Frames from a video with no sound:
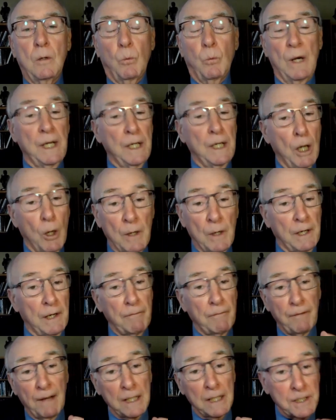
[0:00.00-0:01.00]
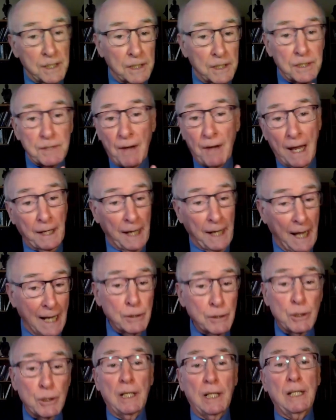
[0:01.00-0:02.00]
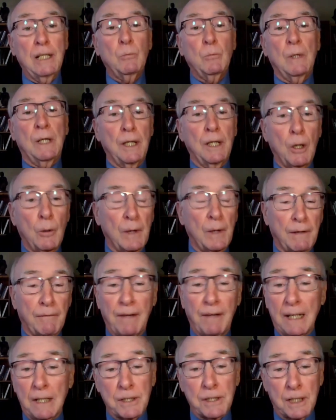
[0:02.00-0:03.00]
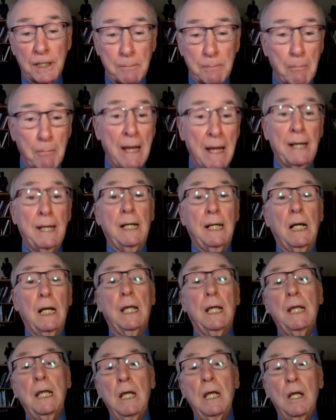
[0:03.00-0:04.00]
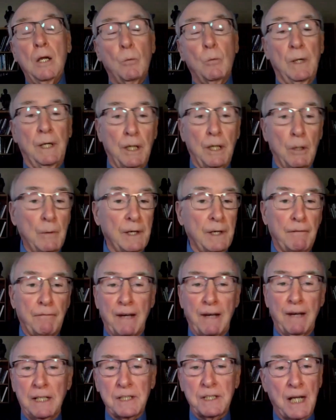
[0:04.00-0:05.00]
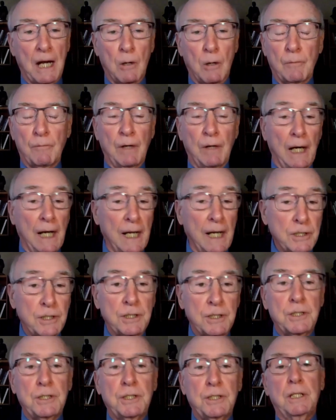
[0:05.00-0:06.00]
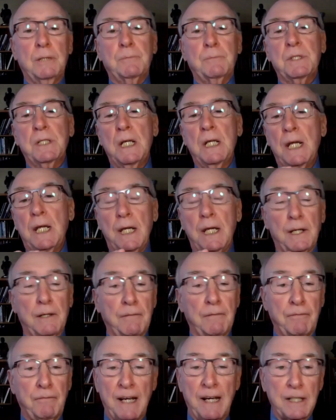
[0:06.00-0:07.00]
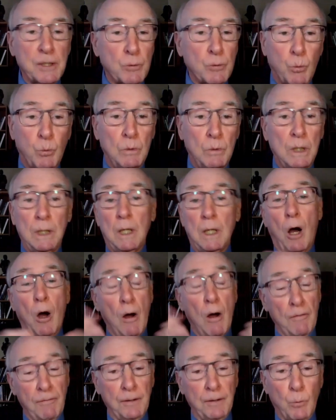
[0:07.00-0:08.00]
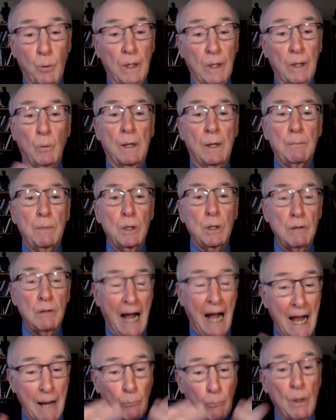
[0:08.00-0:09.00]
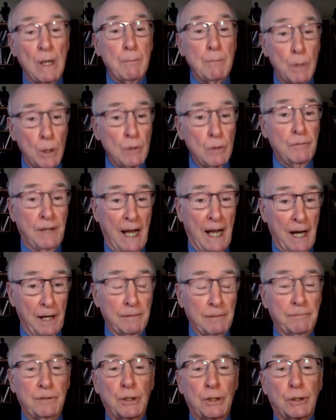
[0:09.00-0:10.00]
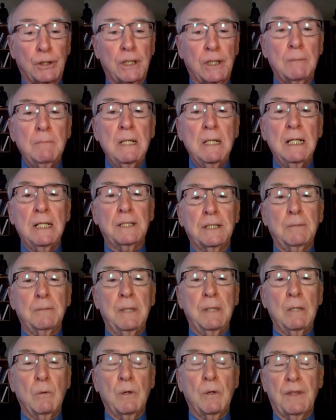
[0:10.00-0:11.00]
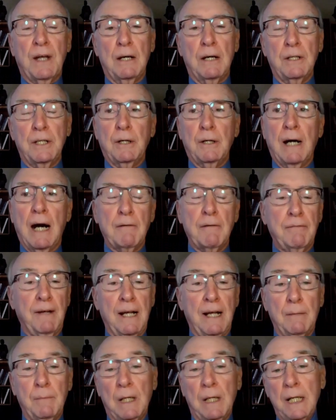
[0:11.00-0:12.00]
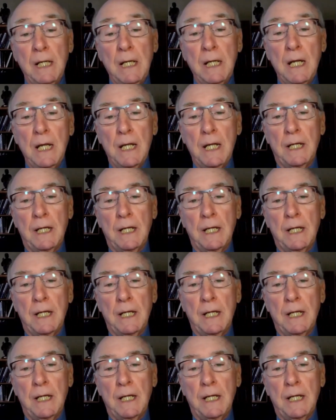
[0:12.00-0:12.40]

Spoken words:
We know it affects us financially. We know it affects us medically. We know it affects our relationships. It affects often where we move. We moved out of Durham to be near our family.